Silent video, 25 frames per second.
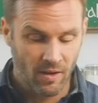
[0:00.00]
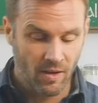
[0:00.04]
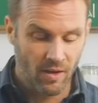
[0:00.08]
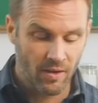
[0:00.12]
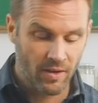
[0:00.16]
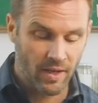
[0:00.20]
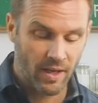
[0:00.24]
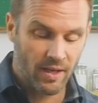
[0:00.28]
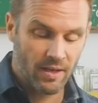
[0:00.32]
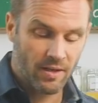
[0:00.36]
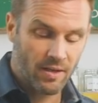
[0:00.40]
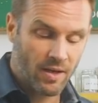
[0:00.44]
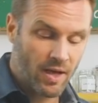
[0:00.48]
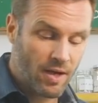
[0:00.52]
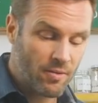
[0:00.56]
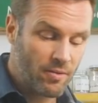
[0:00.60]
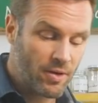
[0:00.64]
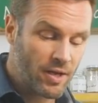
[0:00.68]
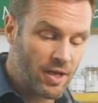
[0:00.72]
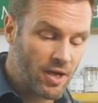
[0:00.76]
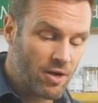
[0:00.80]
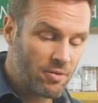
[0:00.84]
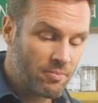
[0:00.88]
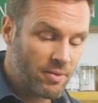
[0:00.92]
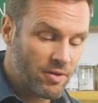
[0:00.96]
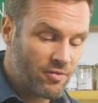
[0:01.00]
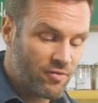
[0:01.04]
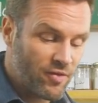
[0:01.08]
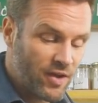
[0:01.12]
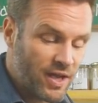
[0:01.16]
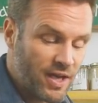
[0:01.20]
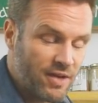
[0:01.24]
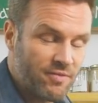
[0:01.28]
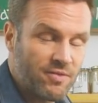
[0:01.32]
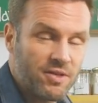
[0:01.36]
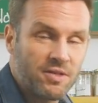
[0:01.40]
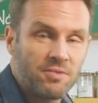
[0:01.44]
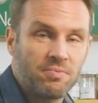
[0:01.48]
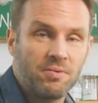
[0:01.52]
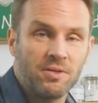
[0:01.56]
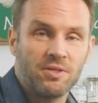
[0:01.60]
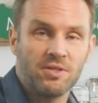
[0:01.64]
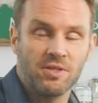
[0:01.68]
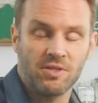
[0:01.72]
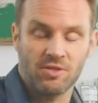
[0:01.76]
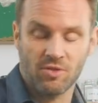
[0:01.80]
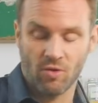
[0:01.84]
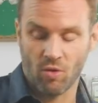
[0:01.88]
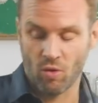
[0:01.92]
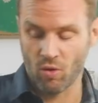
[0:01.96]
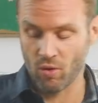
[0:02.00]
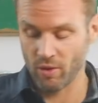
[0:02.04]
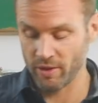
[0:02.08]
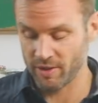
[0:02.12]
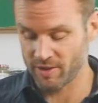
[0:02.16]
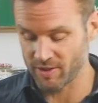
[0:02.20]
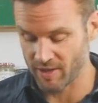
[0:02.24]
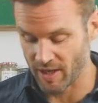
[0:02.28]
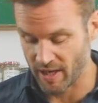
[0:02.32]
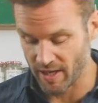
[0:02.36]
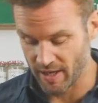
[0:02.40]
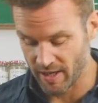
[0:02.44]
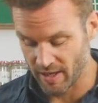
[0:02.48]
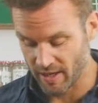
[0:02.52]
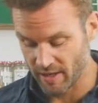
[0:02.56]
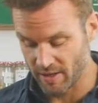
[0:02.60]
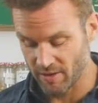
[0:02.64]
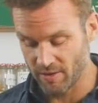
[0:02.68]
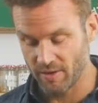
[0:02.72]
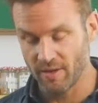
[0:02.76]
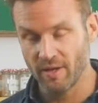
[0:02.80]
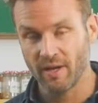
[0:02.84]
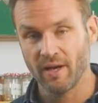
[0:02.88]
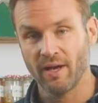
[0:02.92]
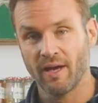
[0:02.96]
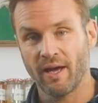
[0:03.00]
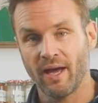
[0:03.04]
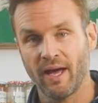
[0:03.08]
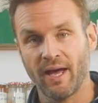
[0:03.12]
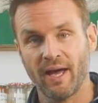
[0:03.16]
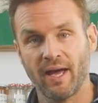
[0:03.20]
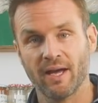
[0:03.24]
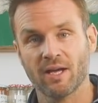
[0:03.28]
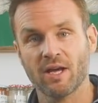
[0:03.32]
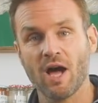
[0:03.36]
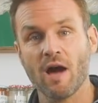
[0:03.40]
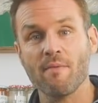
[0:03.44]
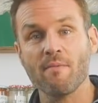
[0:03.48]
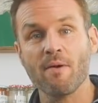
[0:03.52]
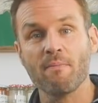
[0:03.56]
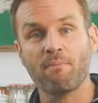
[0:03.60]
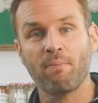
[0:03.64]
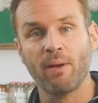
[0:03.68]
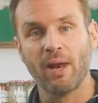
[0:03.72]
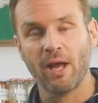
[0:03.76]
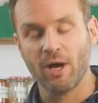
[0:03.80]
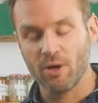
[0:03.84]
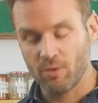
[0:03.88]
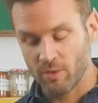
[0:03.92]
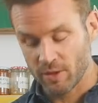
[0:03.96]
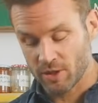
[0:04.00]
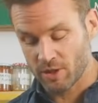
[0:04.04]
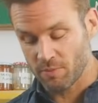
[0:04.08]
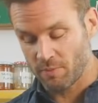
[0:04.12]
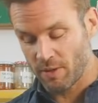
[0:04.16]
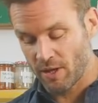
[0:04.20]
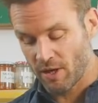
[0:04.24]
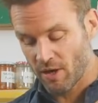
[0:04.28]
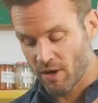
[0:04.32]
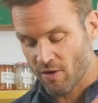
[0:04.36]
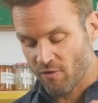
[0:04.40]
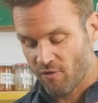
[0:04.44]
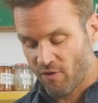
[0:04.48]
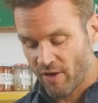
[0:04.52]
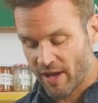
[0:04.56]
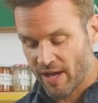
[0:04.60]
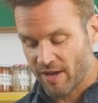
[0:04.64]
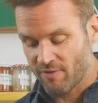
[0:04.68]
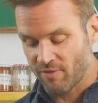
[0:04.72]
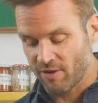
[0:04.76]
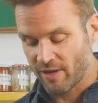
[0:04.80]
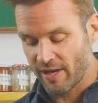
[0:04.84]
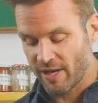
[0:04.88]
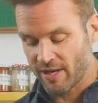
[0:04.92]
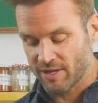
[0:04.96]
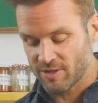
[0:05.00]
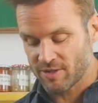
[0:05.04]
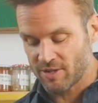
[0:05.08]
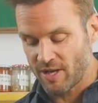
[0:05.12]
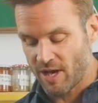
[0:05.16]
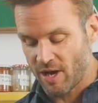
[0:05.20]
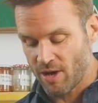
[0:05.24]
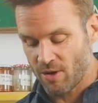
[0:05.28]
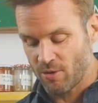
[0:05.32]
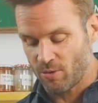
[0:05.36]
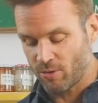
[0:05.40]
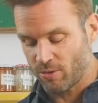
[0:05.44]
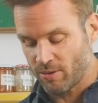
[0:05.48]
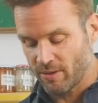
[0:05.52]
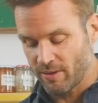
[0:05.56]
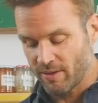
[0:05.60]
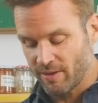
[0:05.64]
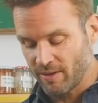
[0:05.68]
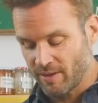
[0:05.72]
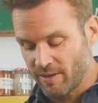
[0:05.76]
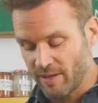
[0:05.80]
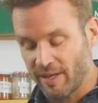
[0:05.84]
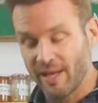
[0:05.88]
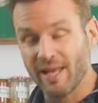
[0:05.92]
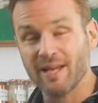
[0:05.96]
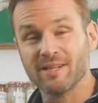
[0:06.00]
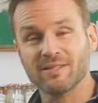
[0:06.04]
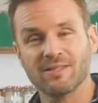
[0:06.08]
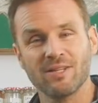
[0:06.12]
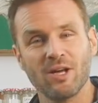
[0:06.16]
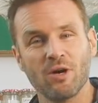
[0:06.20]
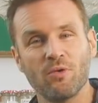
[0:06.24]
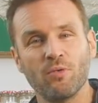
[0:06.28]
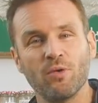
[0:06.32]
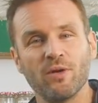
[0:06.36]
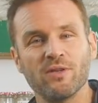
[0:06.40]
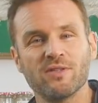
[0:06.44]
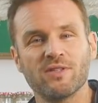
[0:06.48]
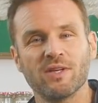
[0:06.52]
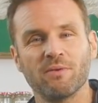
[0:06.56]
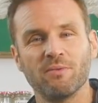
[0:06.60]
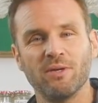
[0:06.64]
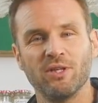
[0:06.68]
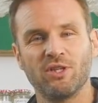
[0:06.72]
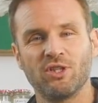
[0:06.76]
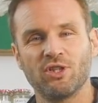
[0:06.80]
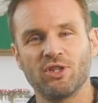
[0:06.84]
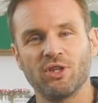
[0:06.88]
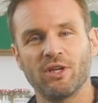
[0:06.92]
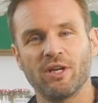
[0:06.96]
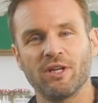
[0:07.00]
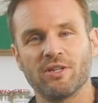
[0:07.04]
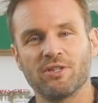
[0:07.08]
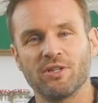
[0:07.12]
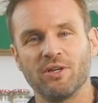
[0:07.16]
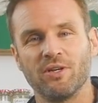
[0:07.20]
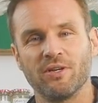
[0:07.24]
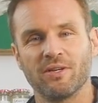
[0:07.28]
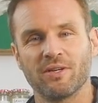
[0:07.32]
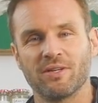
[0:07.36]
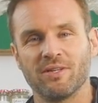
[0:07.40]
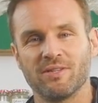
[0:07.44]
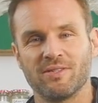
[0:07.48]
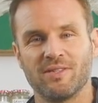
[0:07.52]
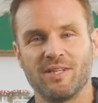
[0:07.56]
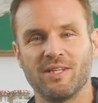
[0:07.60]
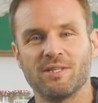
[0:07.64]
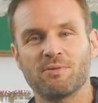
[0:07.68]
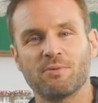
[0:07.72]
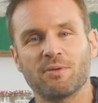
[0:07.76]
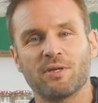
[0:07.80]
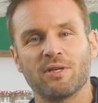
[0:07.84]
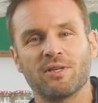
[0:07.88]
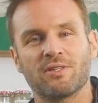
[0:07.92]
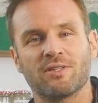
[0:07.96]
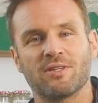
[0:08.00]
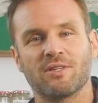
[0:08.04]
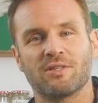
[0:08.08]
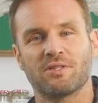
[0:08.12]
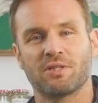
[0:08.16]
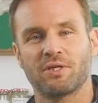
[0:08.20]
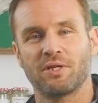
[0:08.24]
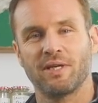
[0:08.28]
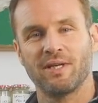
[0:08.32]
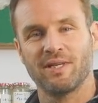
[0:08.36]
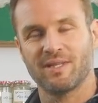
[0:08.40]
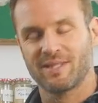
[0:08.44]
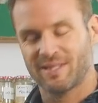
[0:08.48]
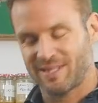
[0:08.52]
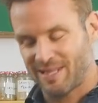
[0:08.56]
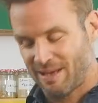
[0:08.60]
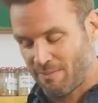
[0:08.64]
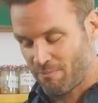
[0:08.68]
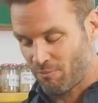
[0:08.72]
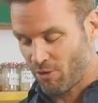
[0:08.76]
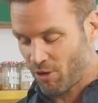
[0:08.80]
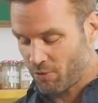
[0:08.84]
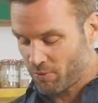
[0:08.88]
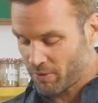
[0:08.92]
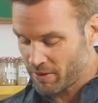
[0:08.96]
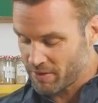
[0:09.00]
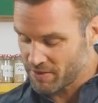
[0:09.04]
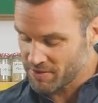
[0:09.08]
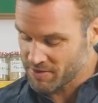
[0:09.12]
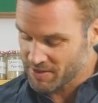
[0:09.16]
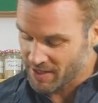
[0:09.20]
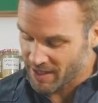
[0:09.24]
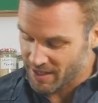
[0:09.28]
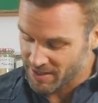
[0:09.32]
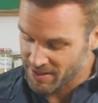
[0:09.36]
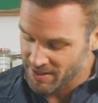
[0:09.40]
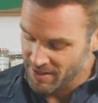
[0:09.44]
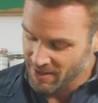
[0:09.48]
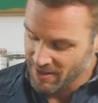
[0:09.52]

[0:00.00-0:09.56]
Okay, I want to go with my favorite, which is hoisin. Comment below which would be your favorite, let us know. And let us know ones that we should have done, because these were just the 3 simple ones that